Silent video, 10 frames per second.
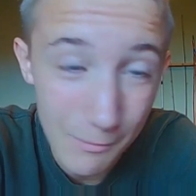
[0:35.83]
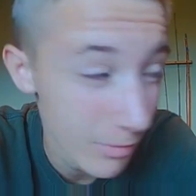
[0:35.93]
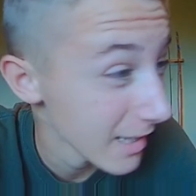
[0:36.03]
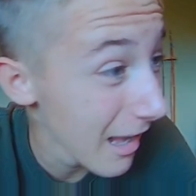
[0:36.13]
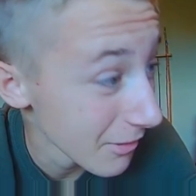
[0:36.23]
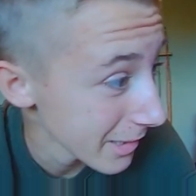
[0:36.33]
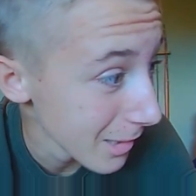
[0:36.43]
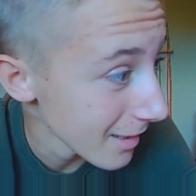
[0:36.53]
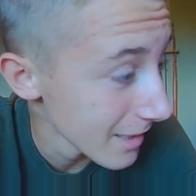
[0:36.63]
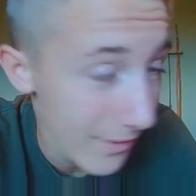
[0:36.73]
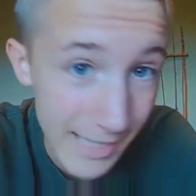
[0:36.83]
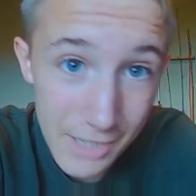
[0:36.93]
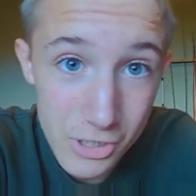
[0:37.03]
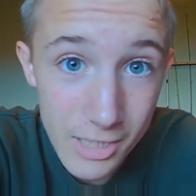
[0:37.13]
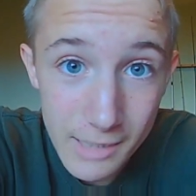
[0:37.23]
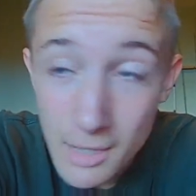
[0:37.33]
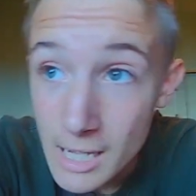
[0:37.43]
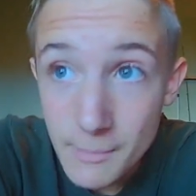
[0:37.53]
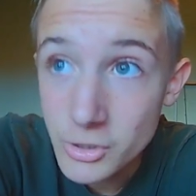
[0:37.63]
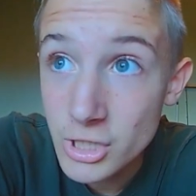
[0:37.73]
I'll, be, I'll get lucky if I catch anything,
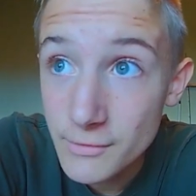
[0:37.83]
but you